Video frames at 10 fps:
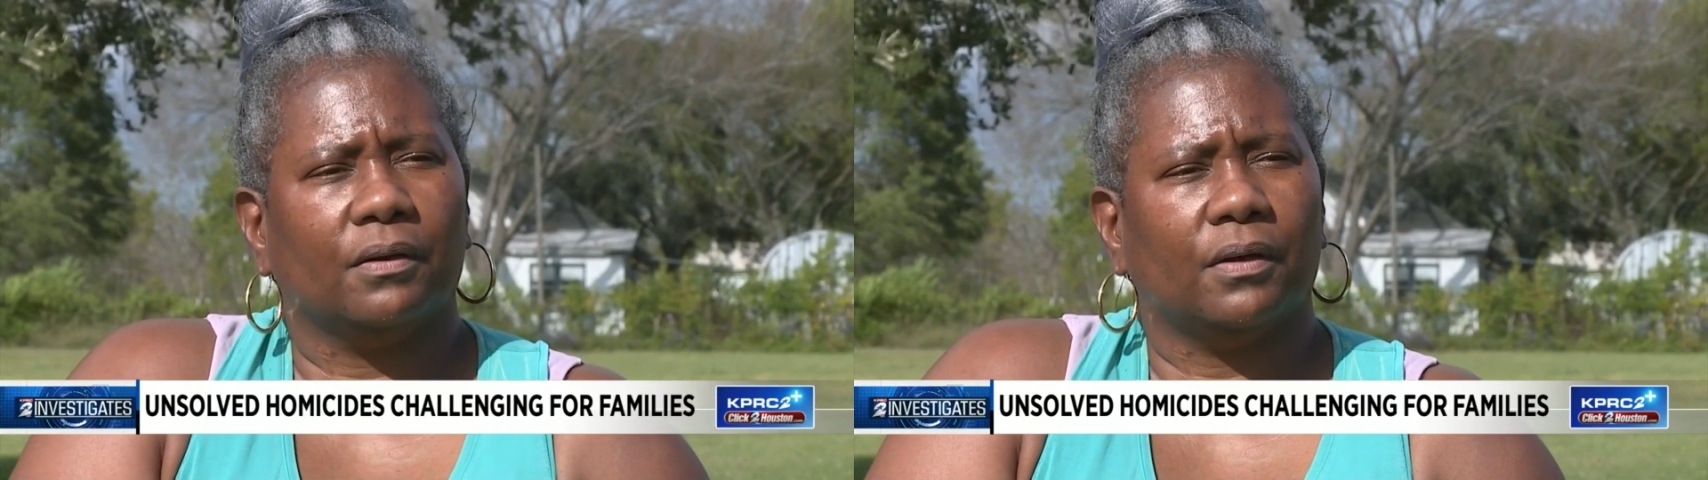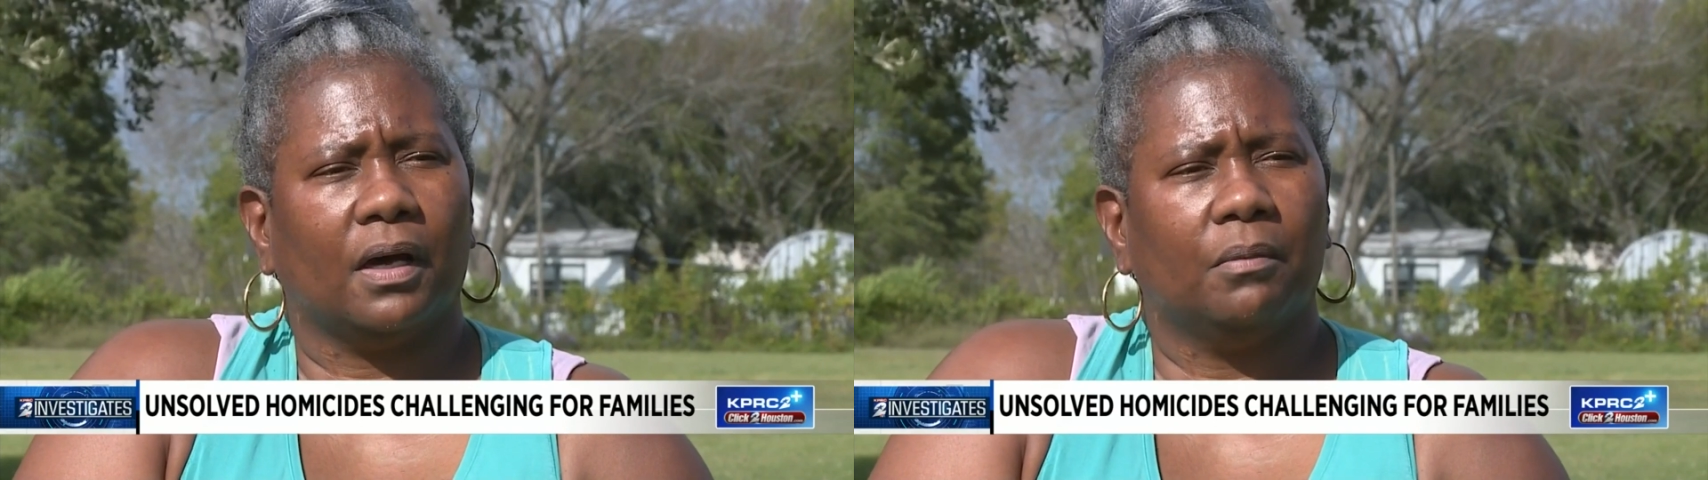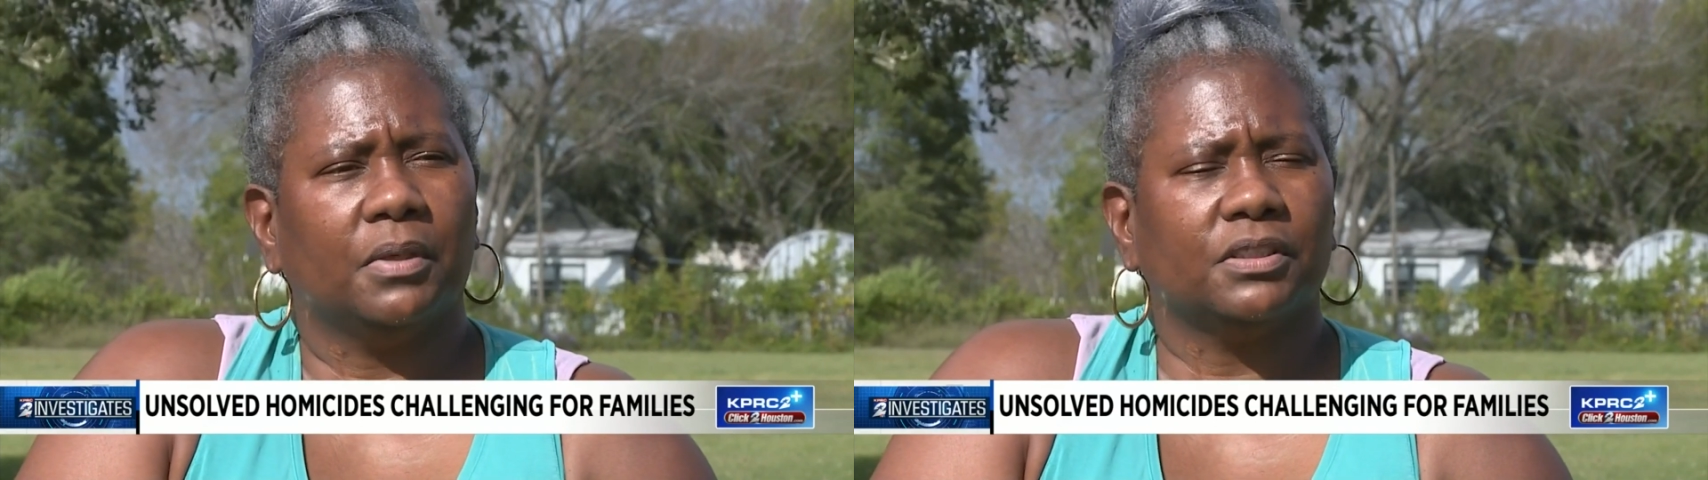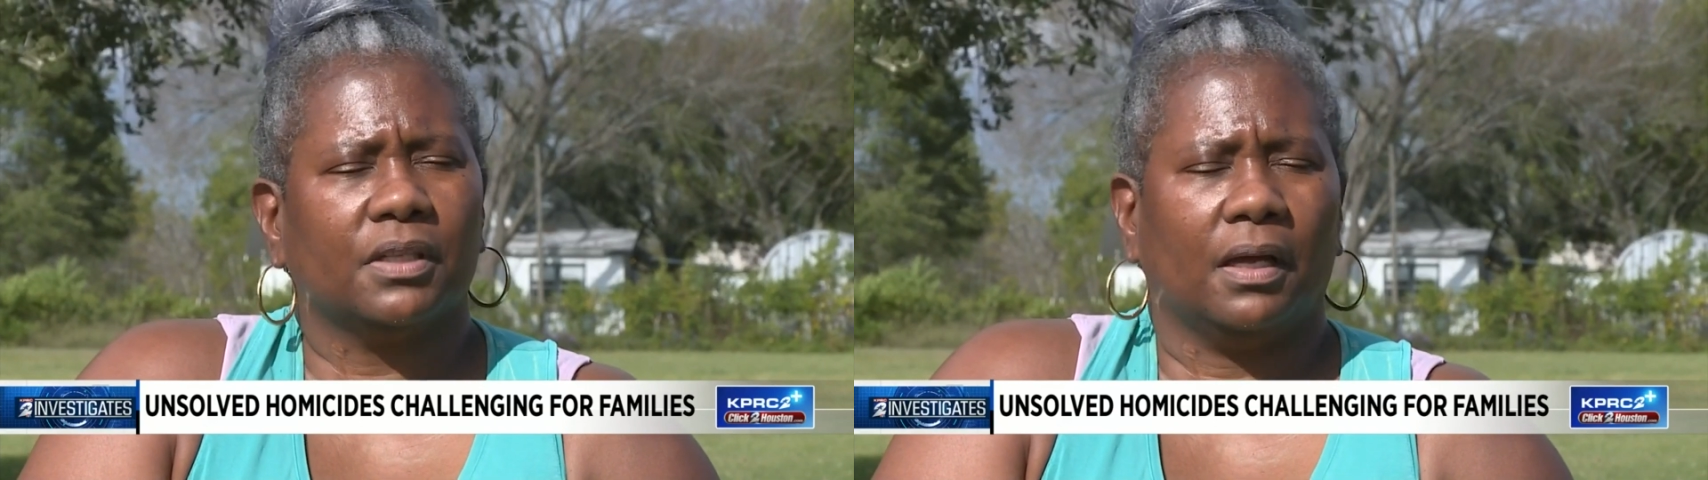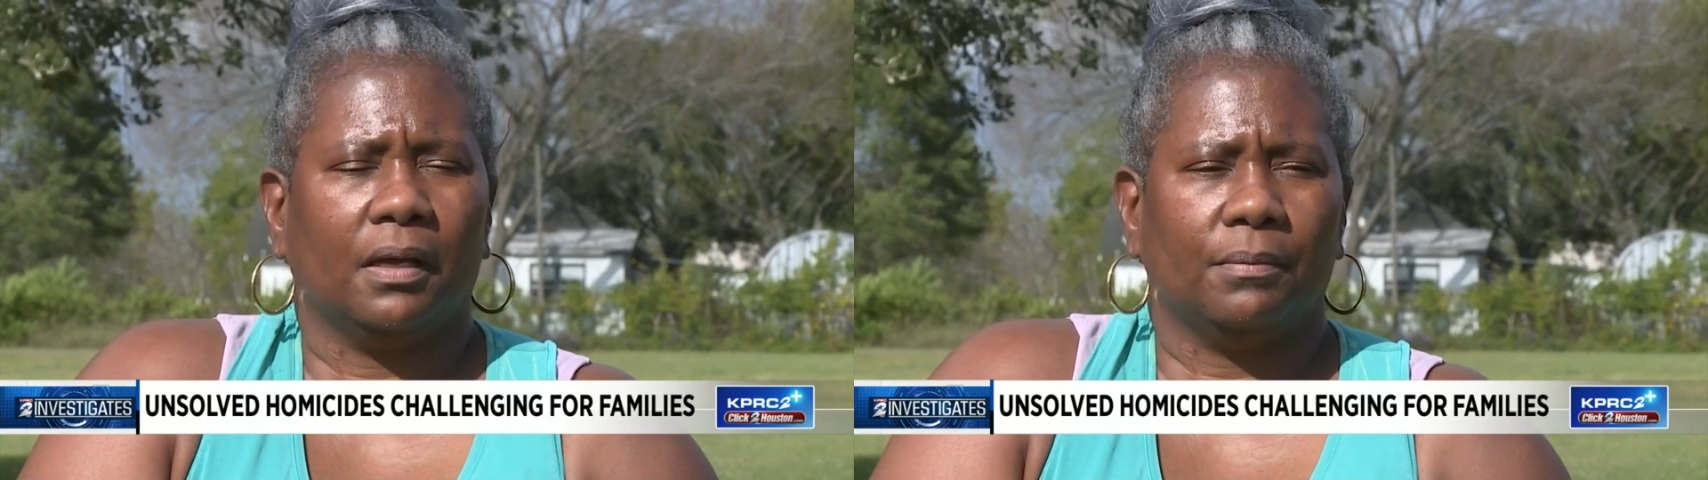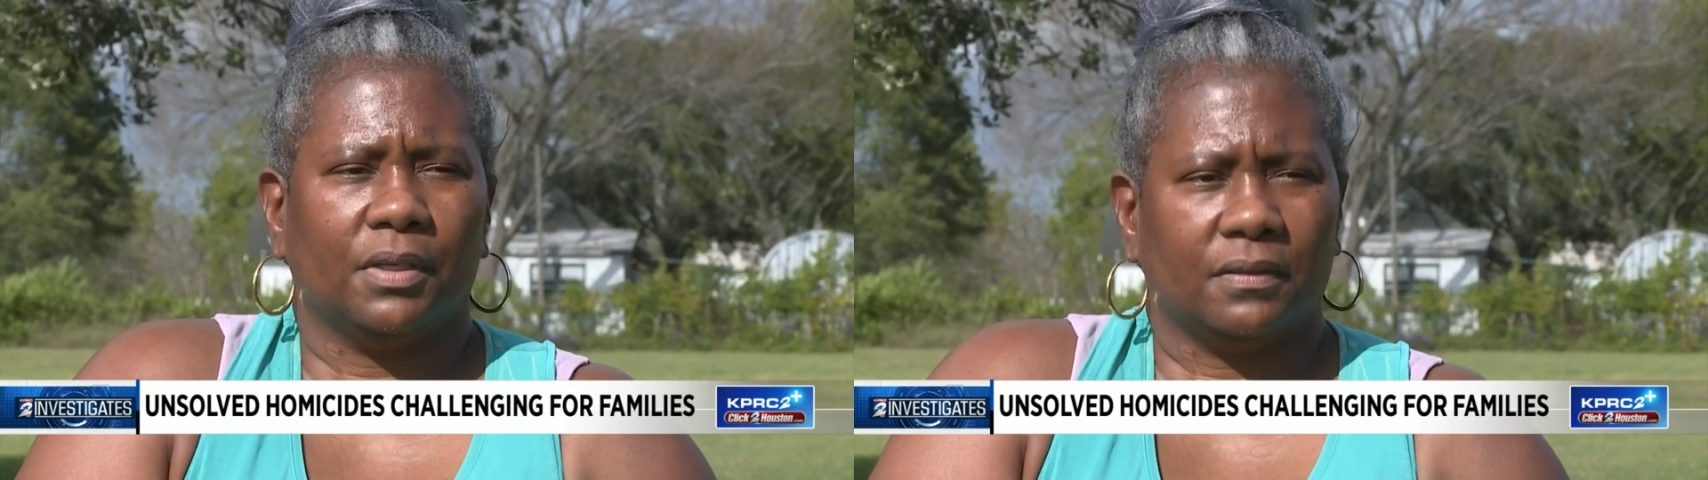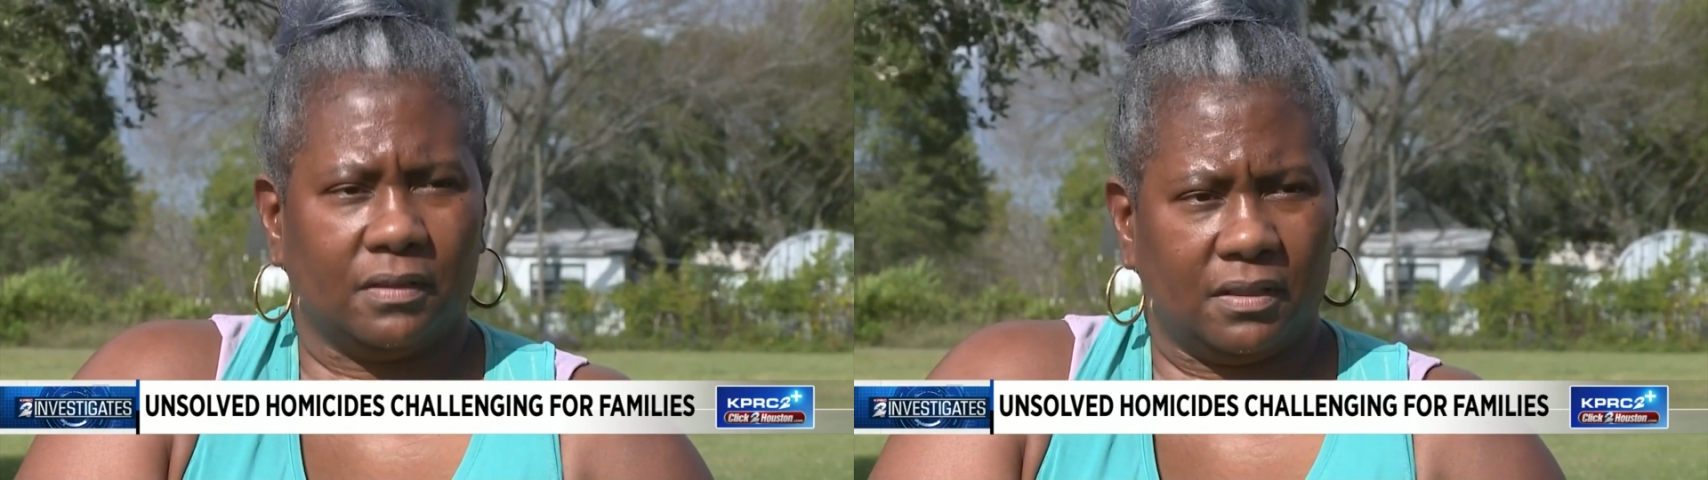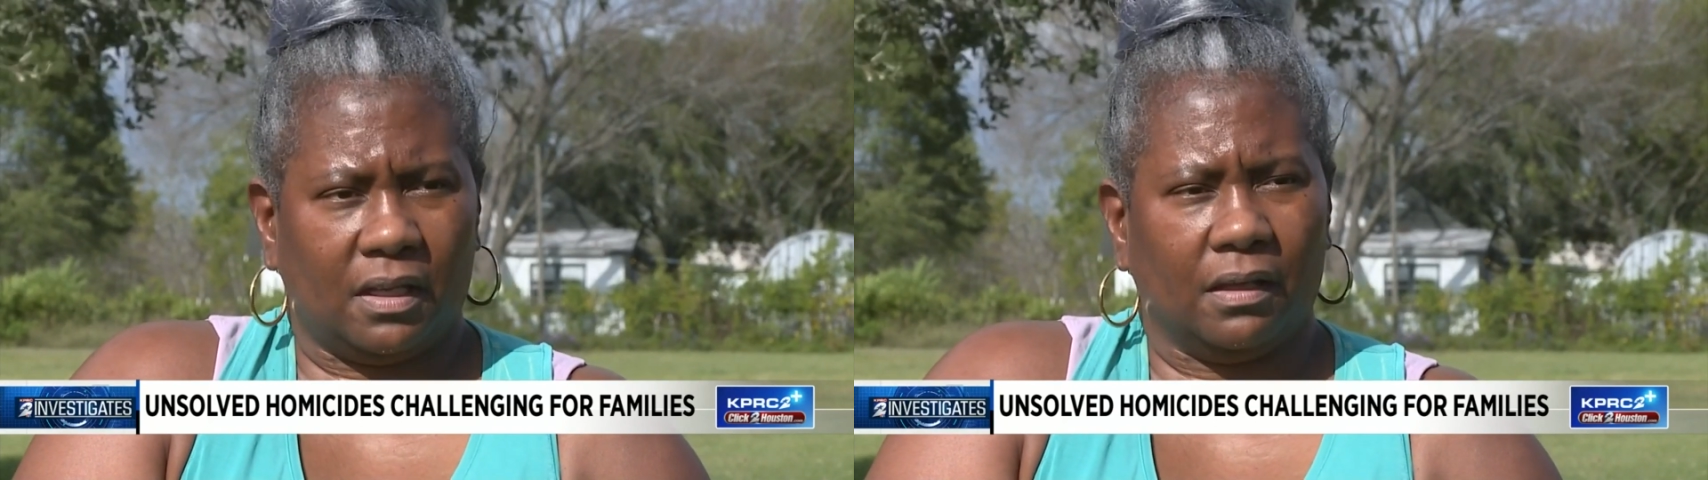How much time does
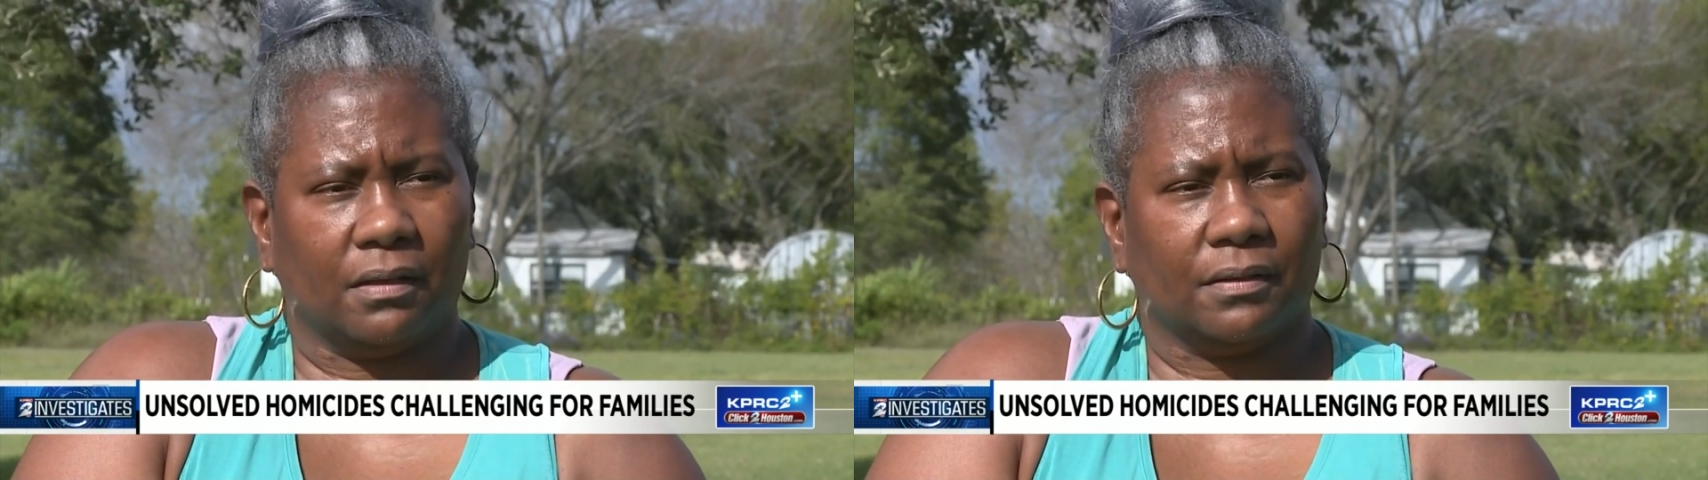it take?